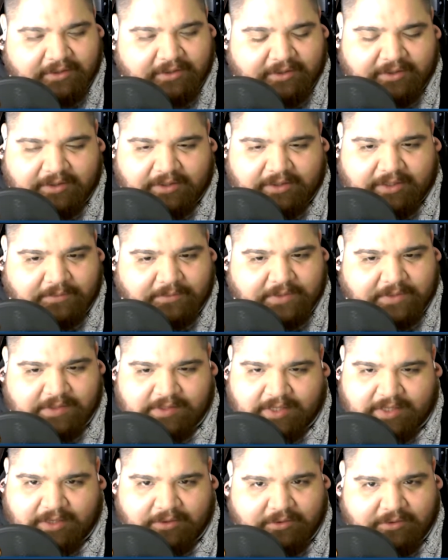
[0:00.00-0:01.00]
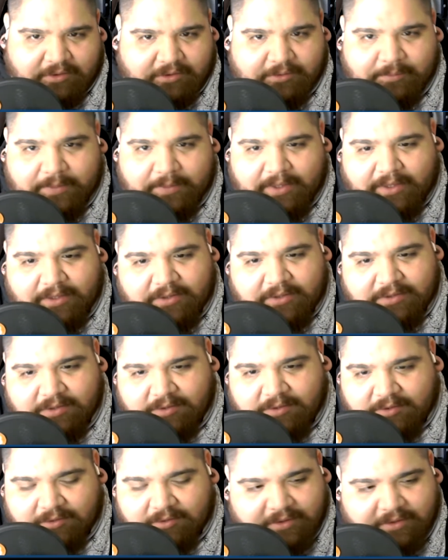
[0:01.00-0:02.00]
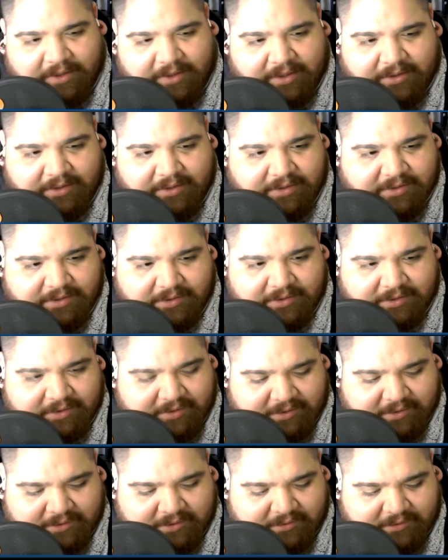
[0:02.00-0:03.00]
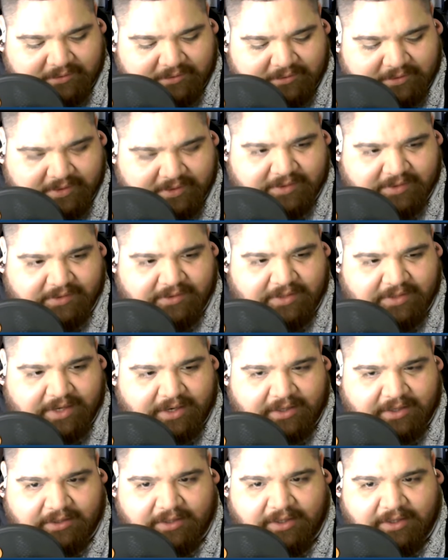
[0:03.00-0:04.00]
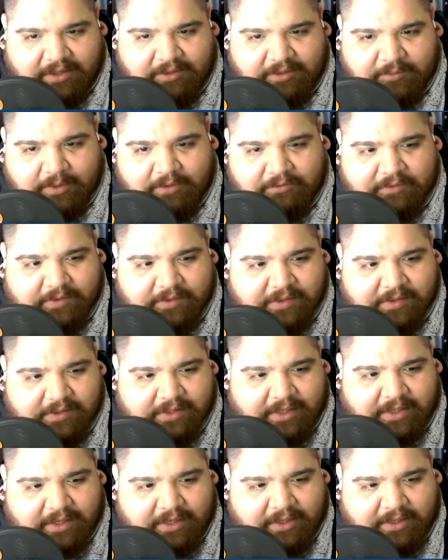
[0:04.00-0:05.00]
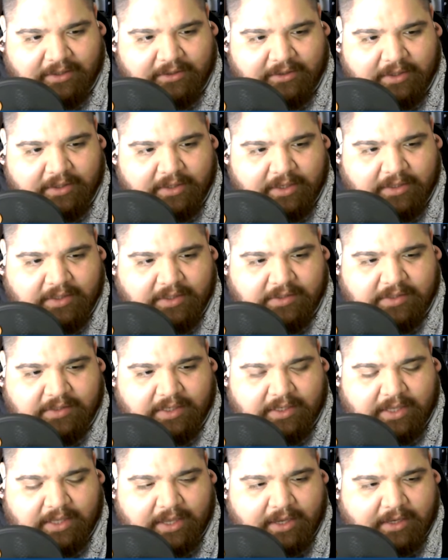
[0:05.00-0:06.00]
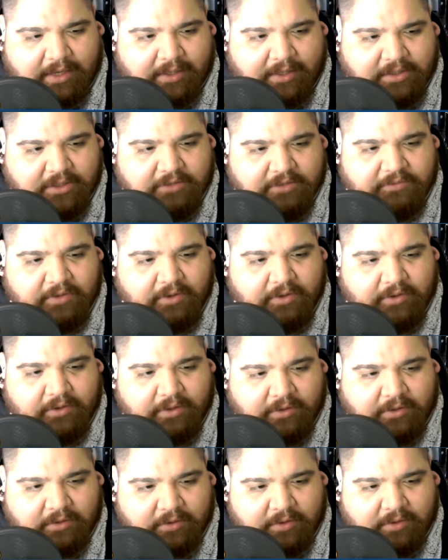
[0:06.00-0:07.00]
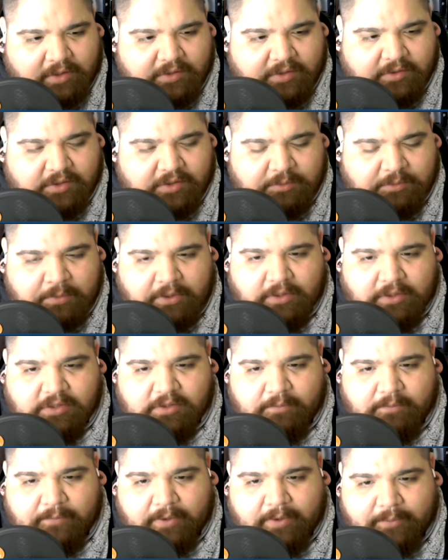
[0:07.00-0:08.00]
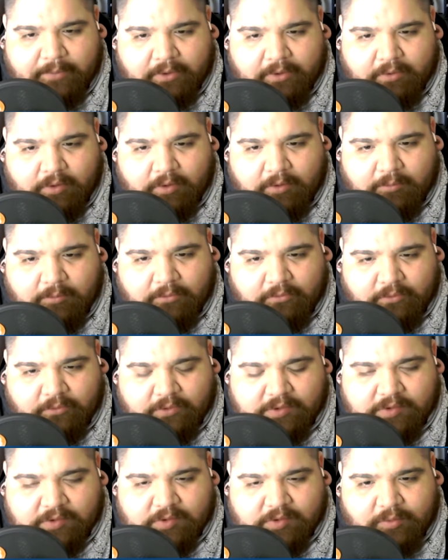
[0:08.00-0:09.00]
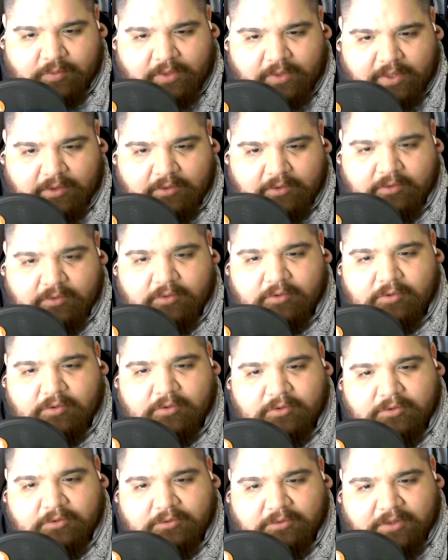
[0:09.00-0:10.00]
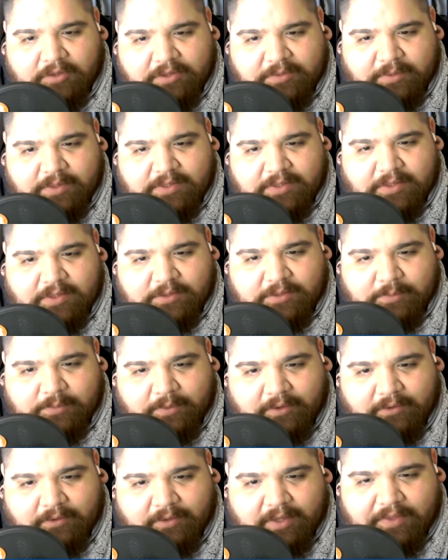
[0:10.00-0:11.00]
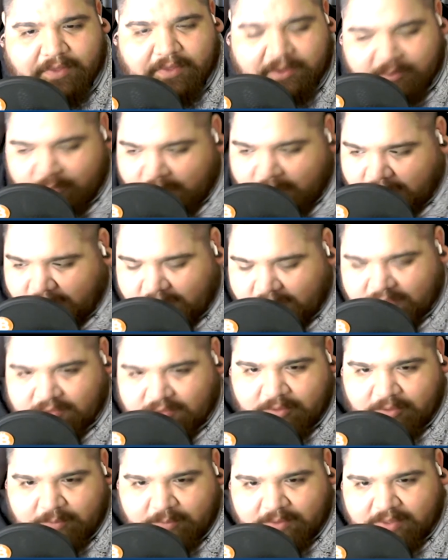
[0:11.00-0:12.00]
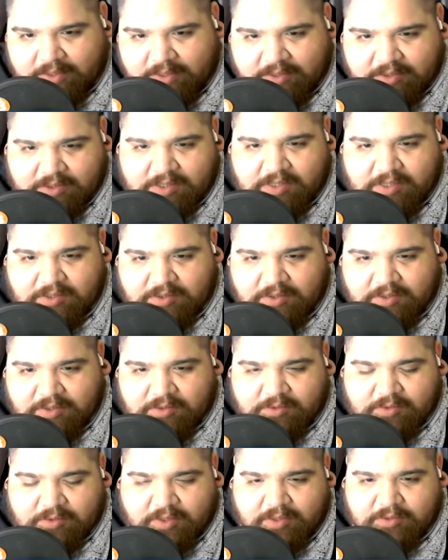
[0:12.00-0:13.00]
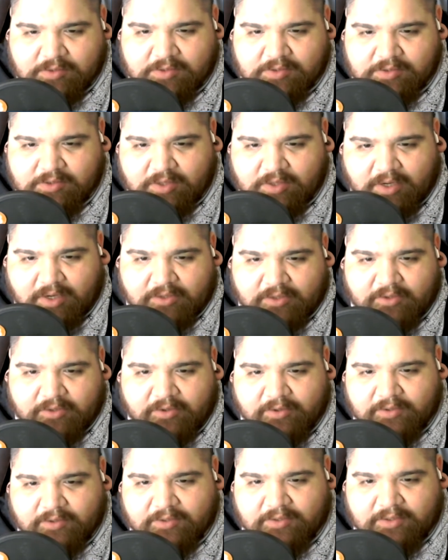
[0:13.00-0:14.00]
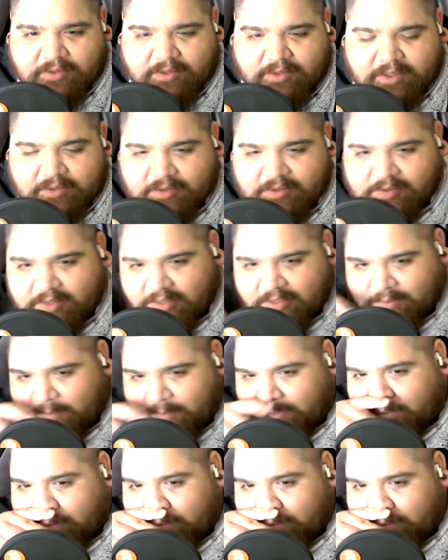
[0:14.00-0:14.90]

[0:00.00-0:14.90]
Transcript: And I'm just like, oh man, dude, like this is not going to end well for this guy. And he's like, yeah, I just figured, I start spending some of my Bitcoin before it's too late. That's what he tells me. And then right next to him is his daughter, and then the daughter's husband,